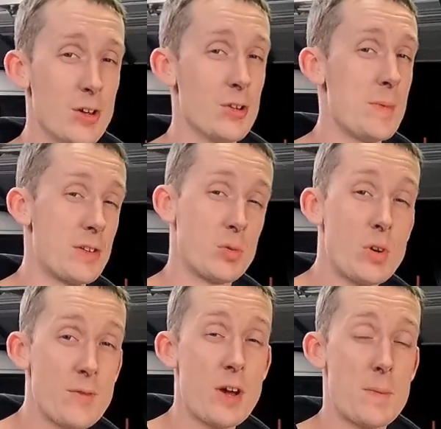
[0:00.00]
Only about
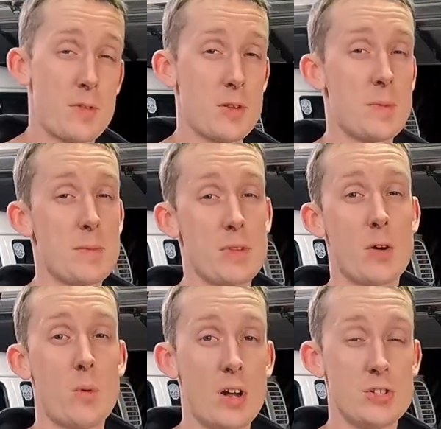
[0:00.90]
25% of people
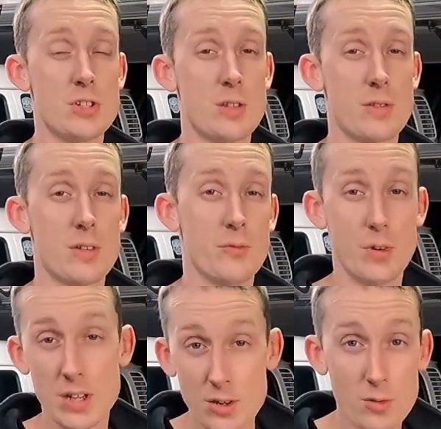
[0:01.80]
that watch these
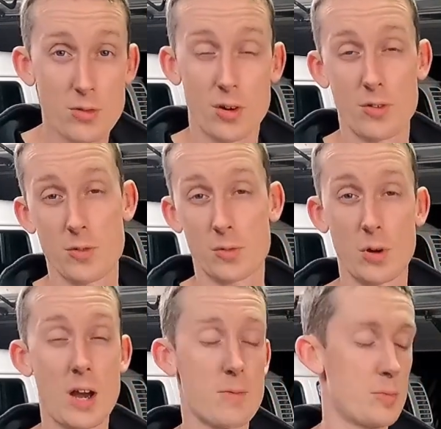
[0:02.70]
videos are
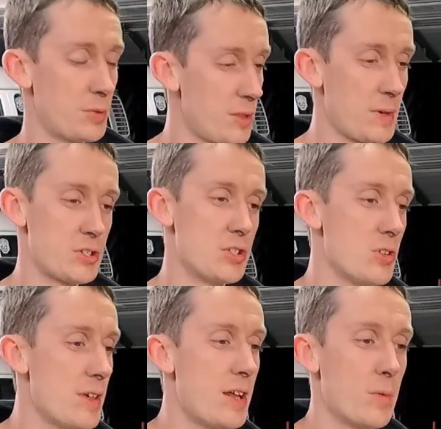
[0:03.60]
subscribed, so please make sure you
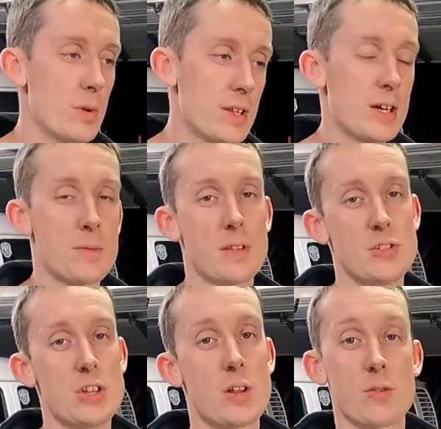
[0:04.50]
do that. It really helps out
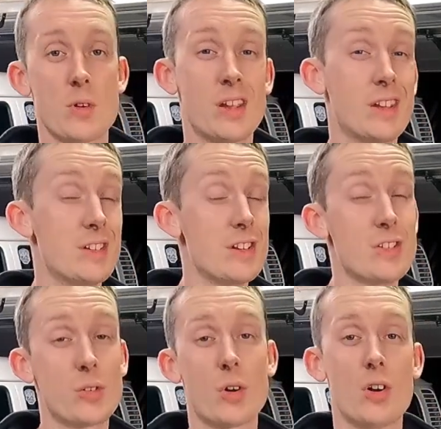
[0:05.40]
the channel so we can
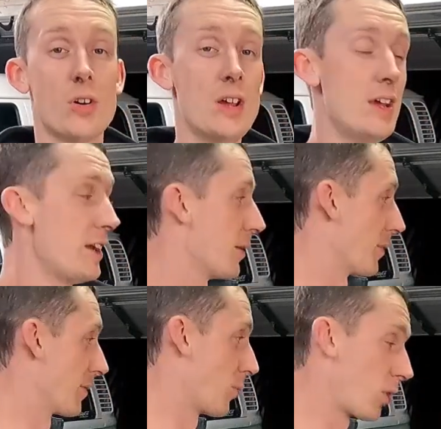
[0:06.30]
continue to grow and
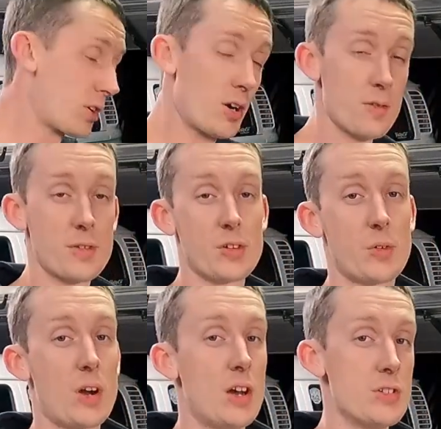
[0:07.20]
bring more cars into the
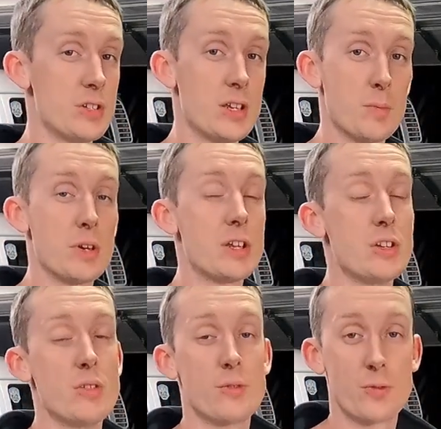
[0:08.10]
garage and keep
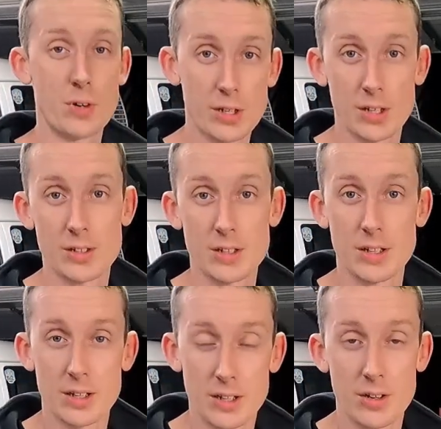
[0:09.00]
bringing you free
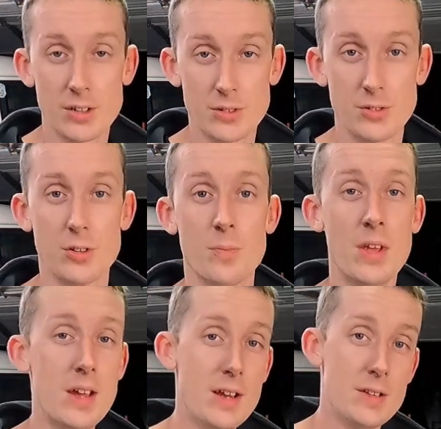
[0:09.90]
content here on YouTube.
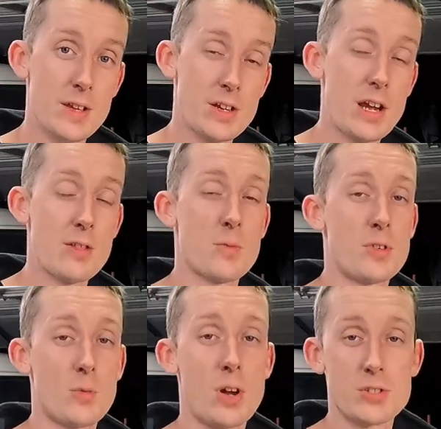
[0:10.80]
Thank you guys so
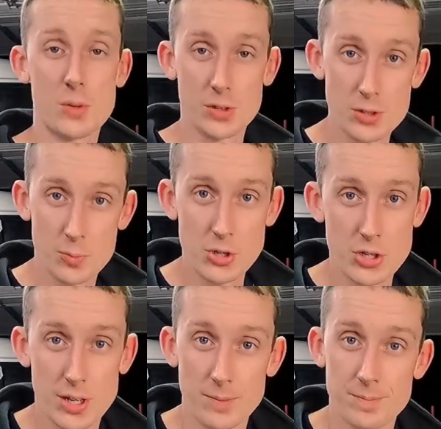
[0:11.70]
much for watching. I really do
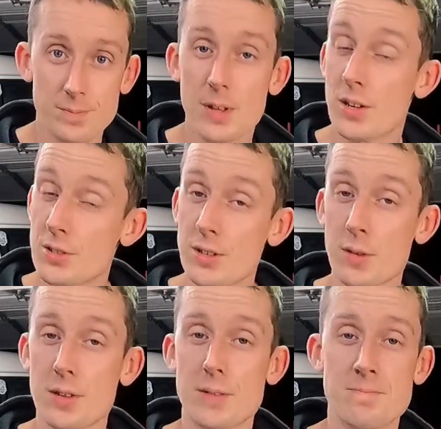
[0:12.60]
appreciate it. And until
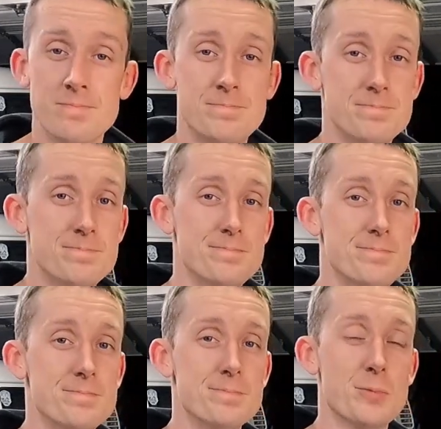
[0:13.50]
next time,
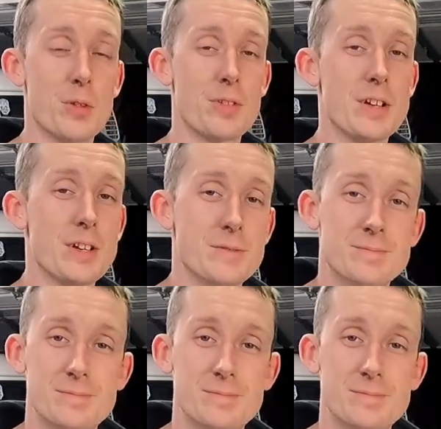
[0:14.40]
we'll see ya.